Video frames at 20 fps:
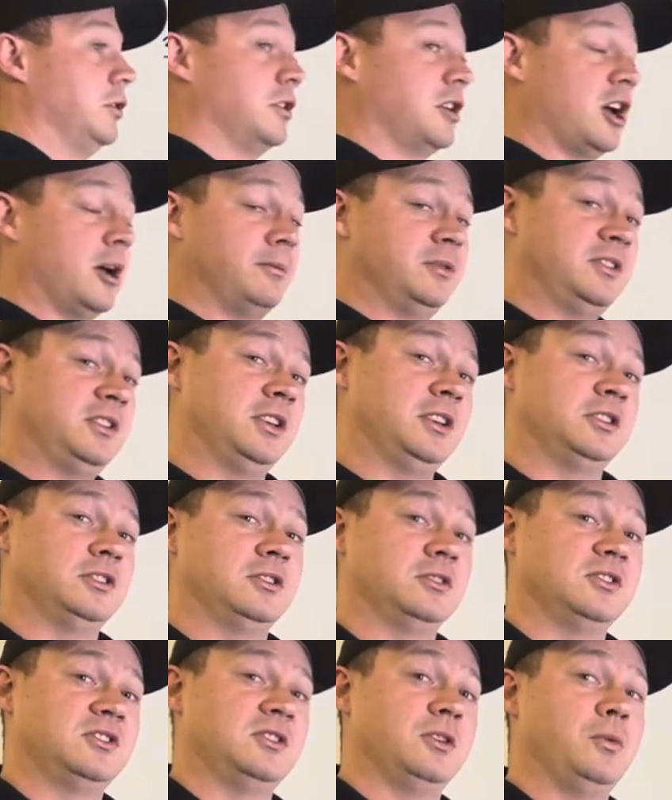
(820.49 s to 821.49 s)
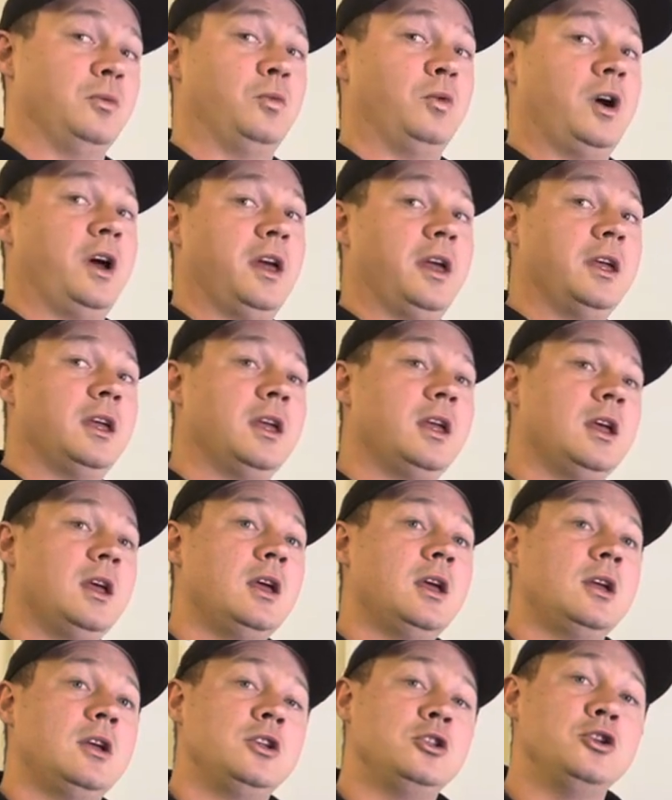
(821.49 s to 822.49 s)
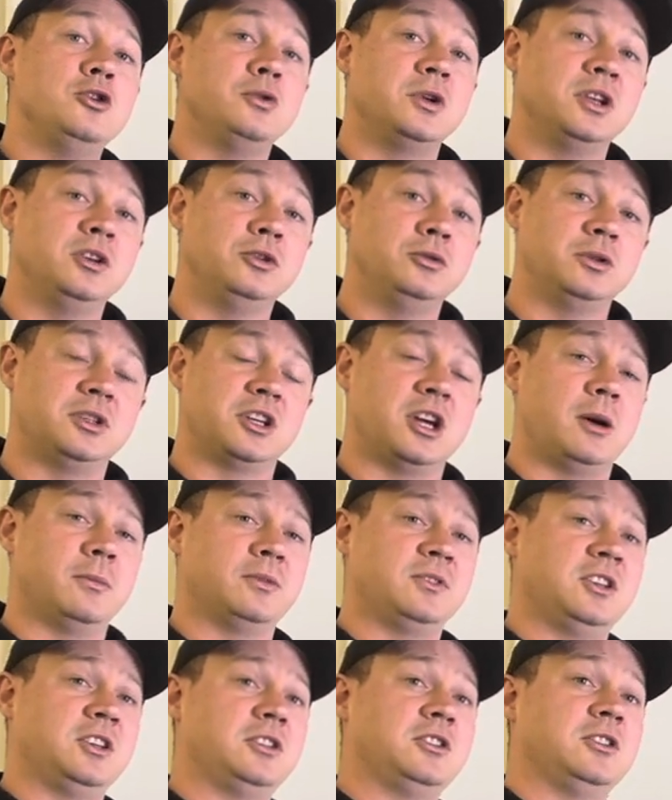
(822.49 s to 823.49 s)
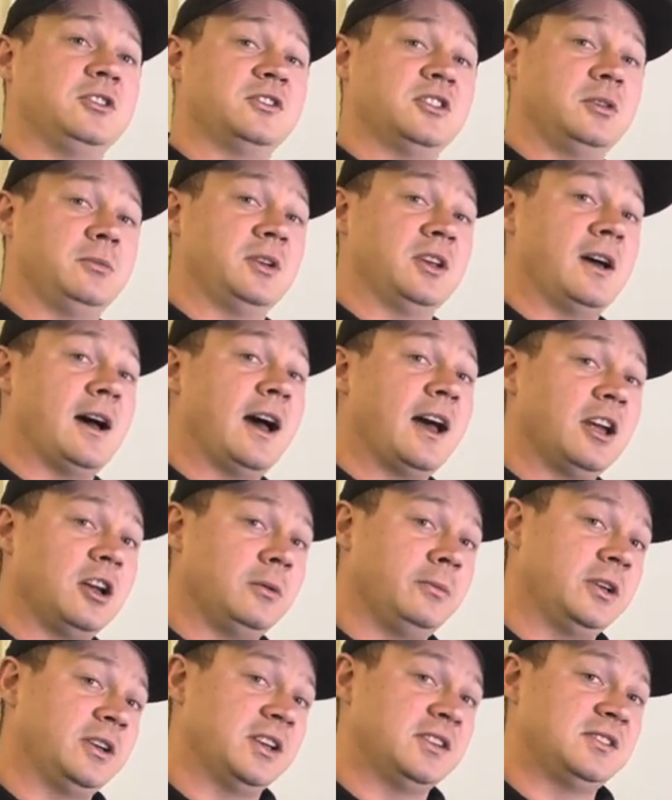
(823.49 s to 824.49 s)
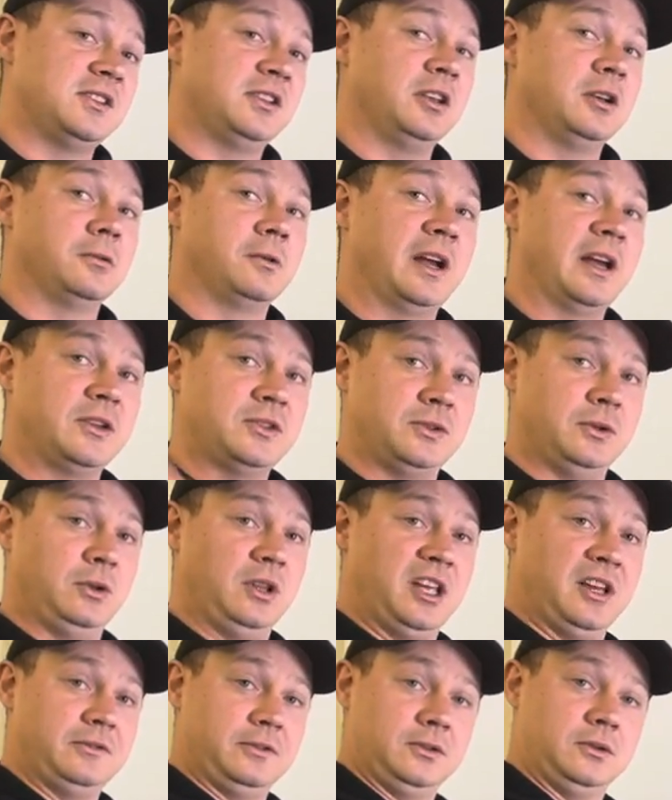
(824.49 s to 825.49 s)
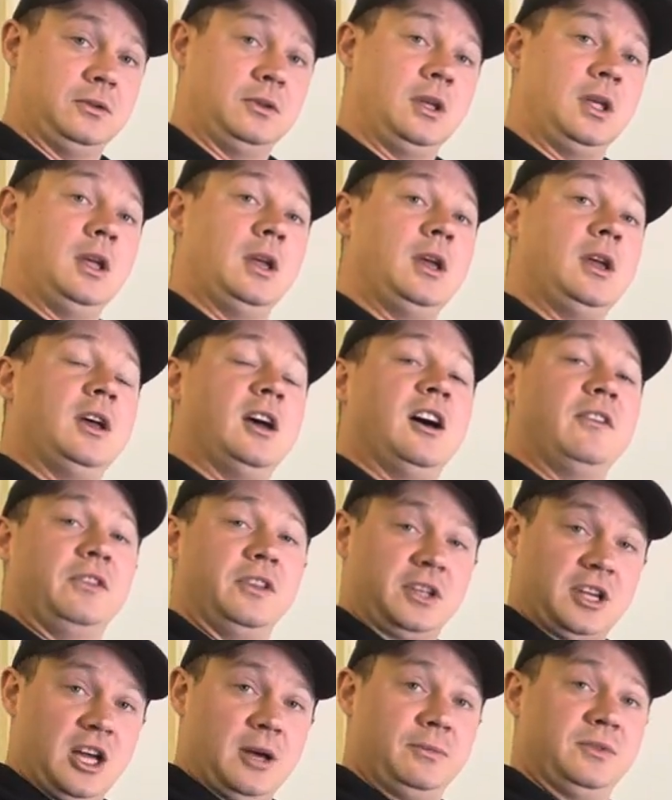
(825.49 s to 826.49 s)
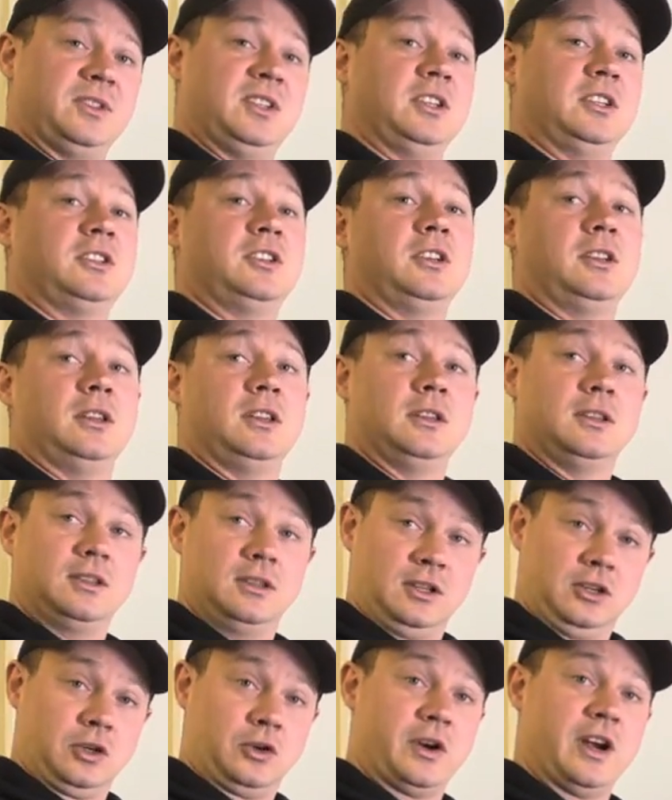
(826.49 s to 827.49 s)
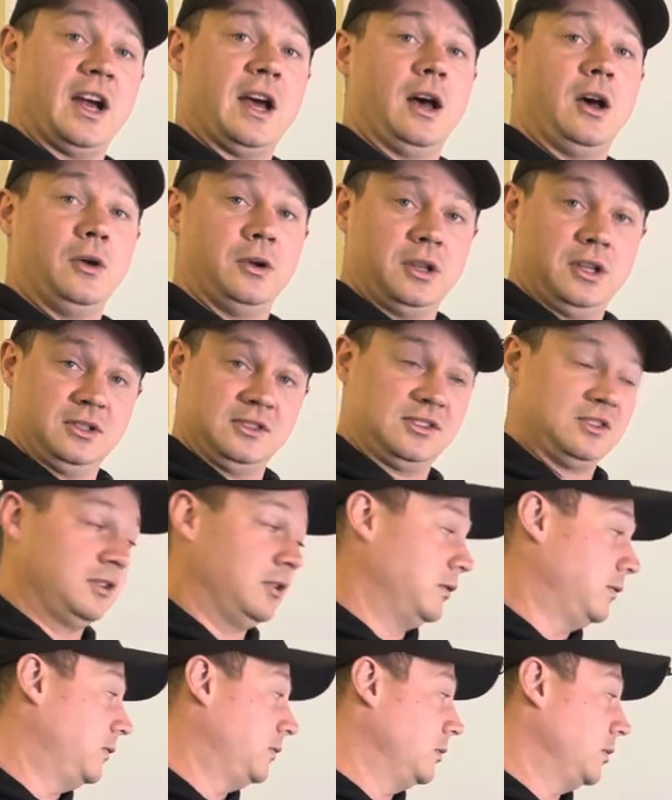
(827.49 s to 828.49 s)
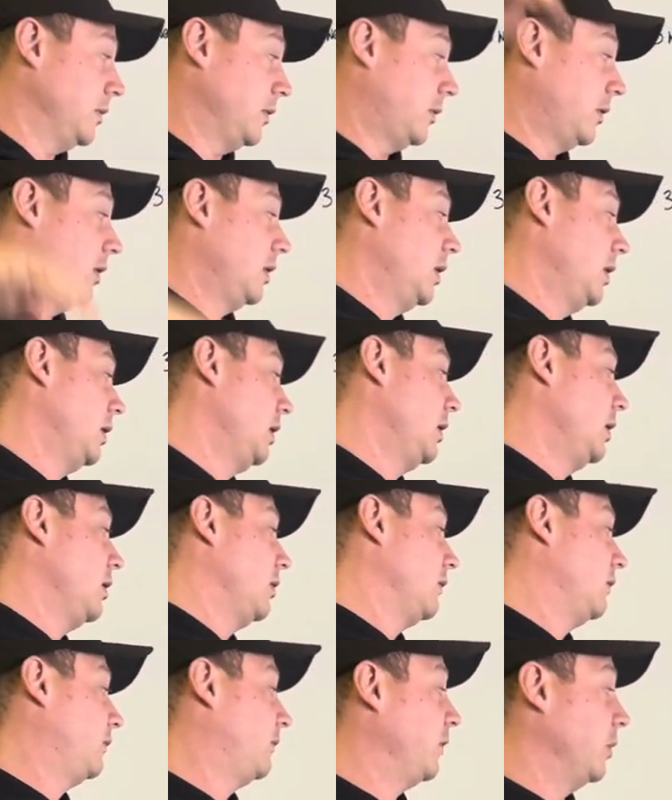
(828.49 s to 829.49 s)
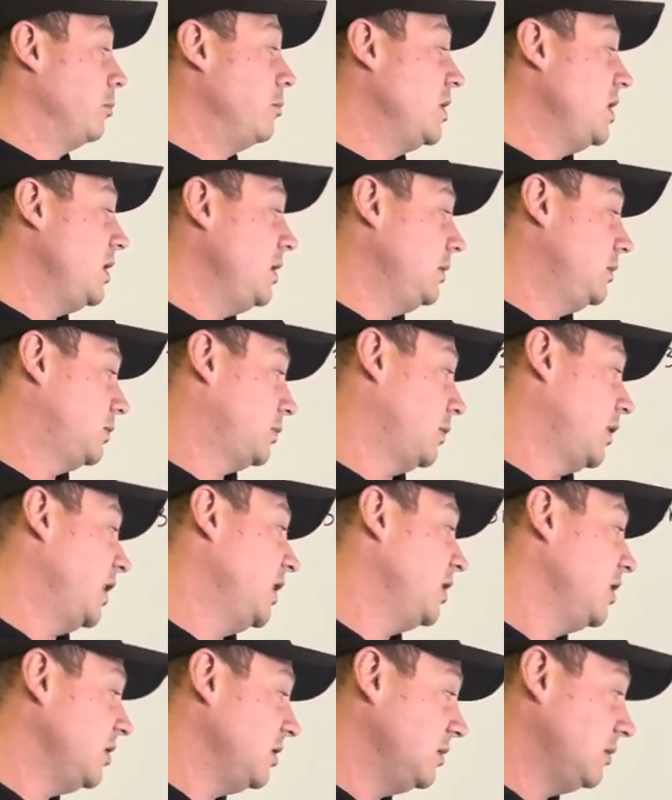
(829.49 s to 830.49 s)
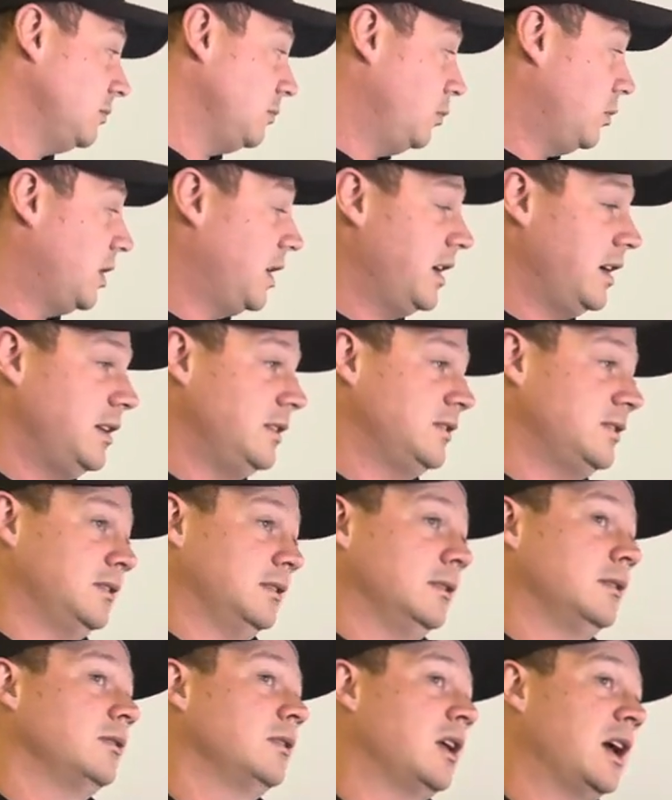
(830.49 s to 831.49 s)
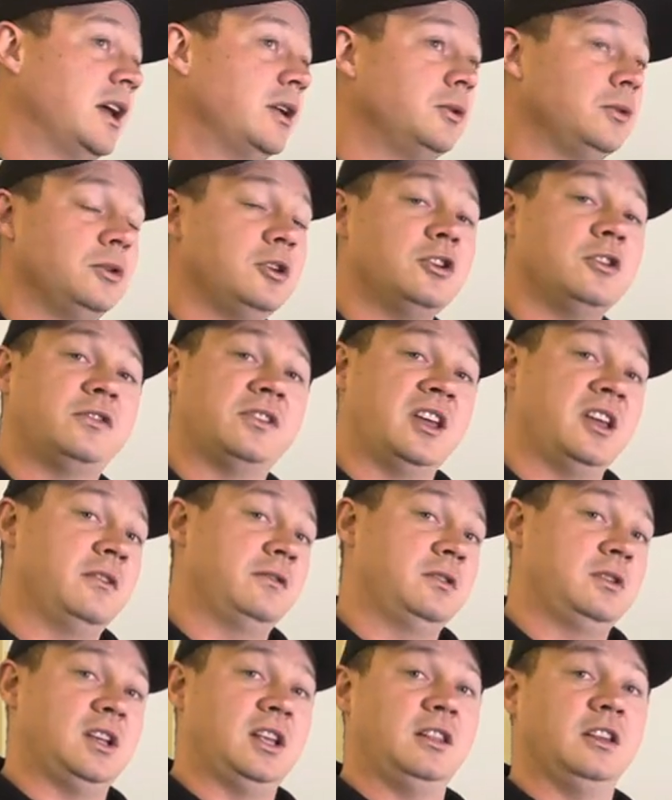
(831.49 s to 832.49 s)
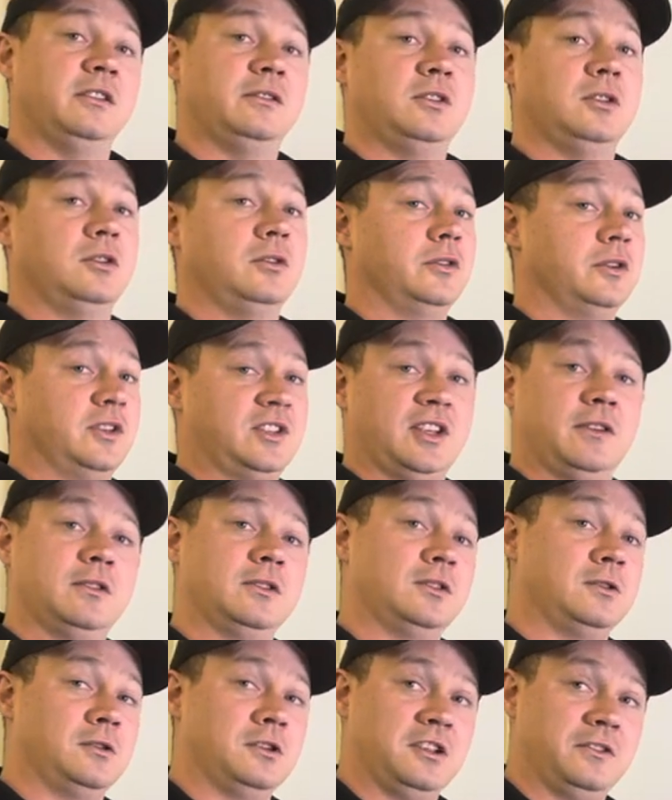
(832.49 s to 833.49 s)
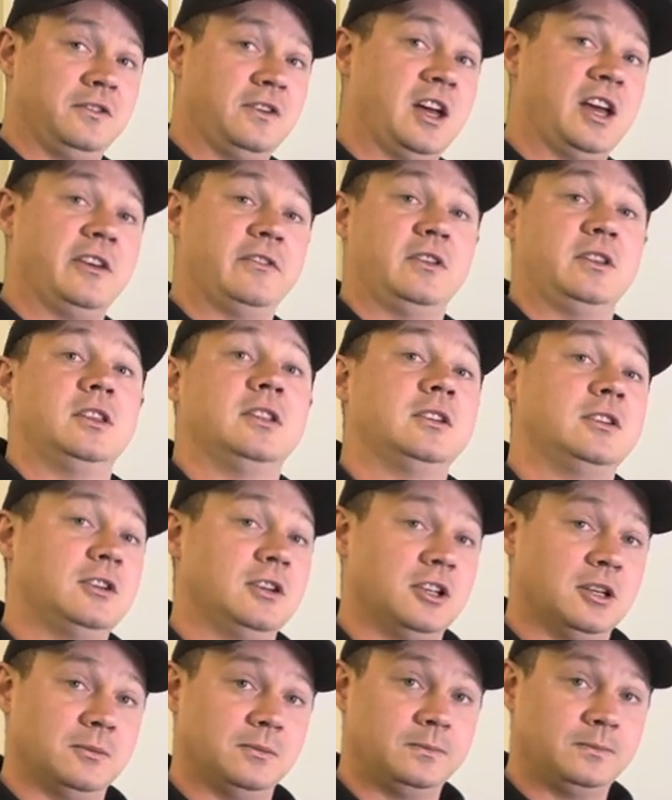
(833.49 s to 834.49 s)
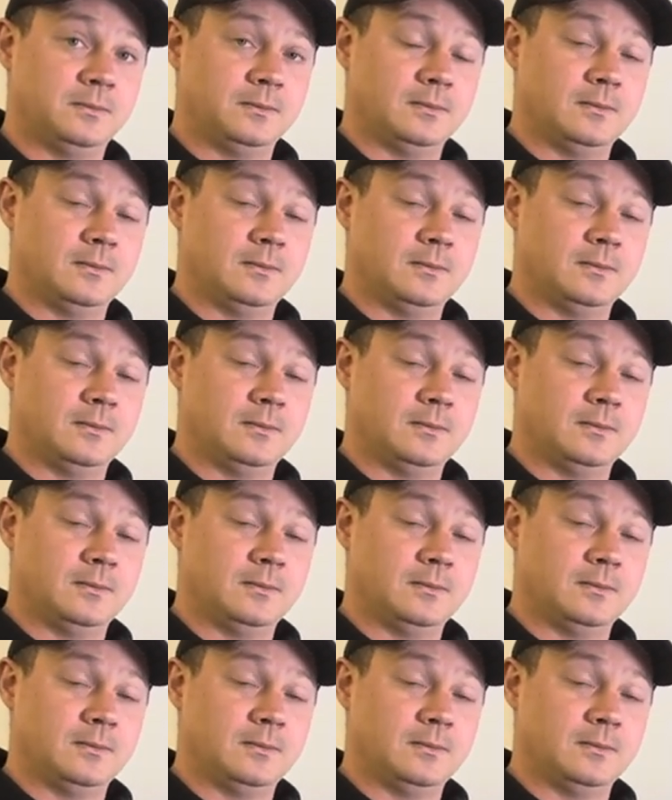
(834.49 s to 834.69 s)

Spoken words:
your competition. So what you can do in competition is going to be higher because of the arousal level of the competition, the crowd, and so forth. For me, training wise, I don't know if I ever deadlifted over 725 in the gym.